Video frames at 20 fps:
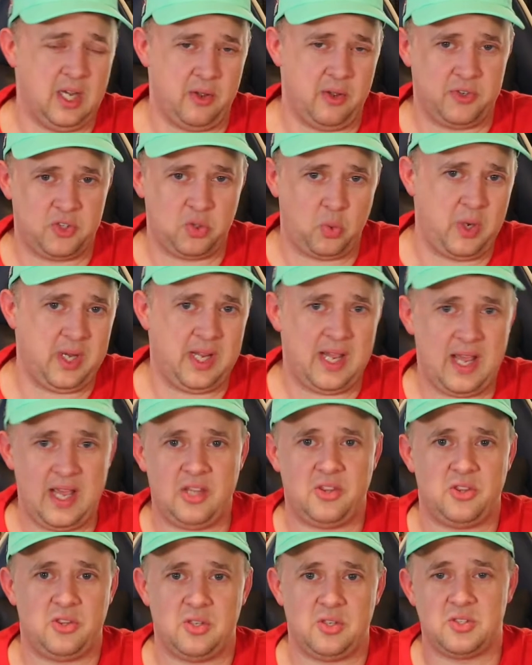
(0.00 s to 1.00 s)
know, the
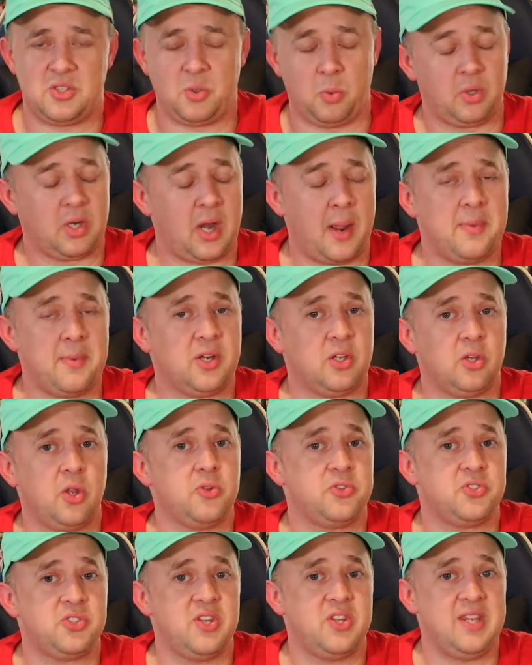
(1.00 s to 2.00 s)
28th, so we're coming
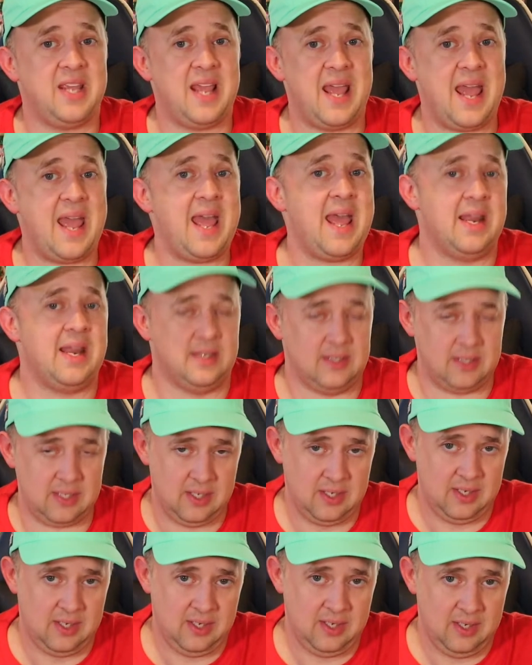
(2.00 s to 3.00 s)
close to the end
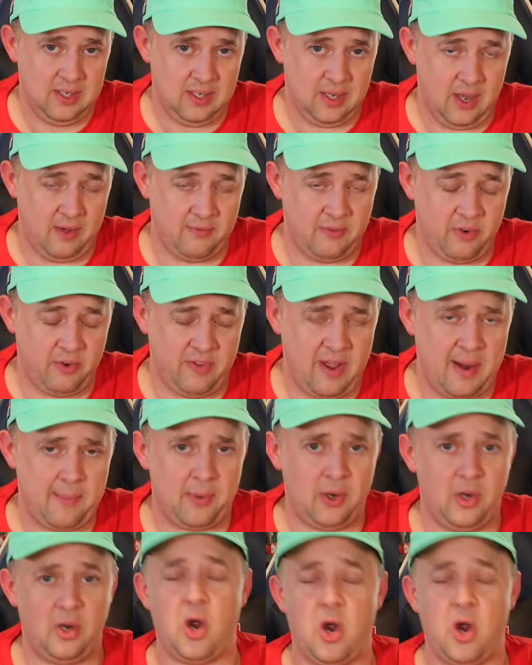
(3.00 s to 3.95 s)
of November.